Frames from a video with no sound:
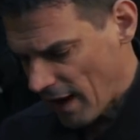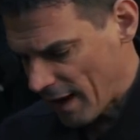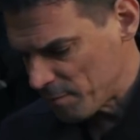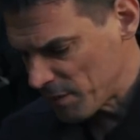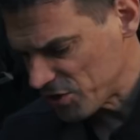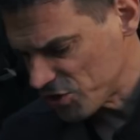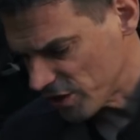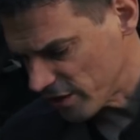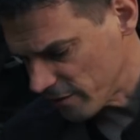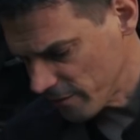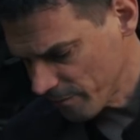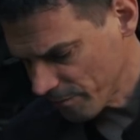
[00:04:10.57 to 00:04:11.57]
I
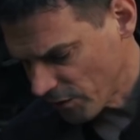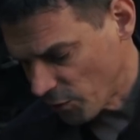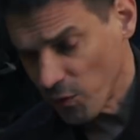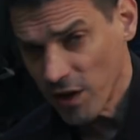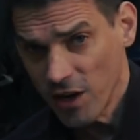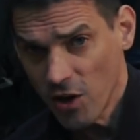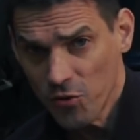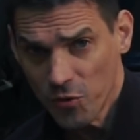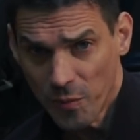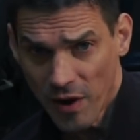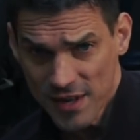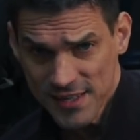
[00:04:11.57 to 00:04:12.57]
mentioned we're going to go
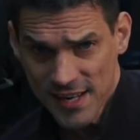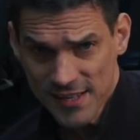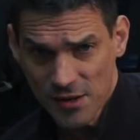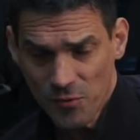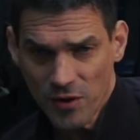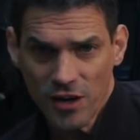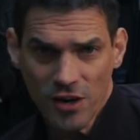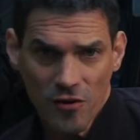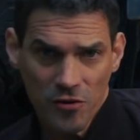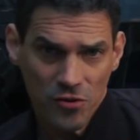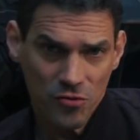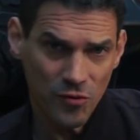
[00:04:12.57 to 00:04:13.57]
through process and we're going to
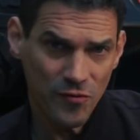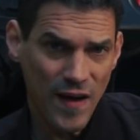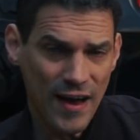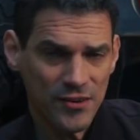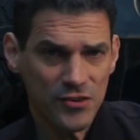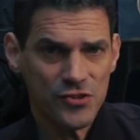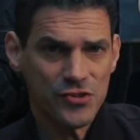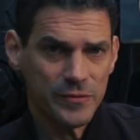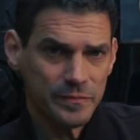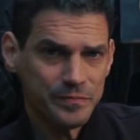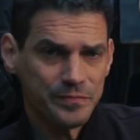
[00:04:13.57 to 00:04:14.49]
go through factors.